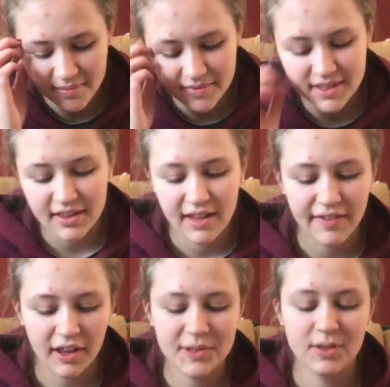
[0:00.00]
So they
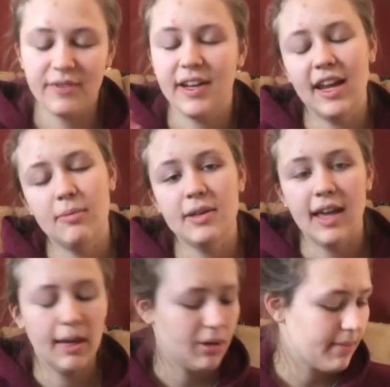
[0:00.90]
follow sort of an
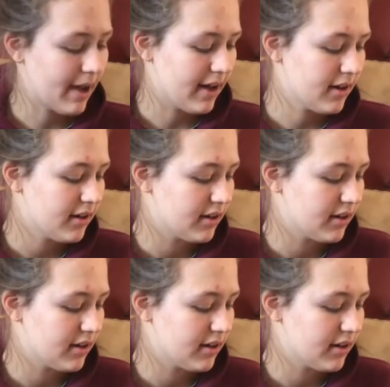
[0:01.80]
ABA pattern,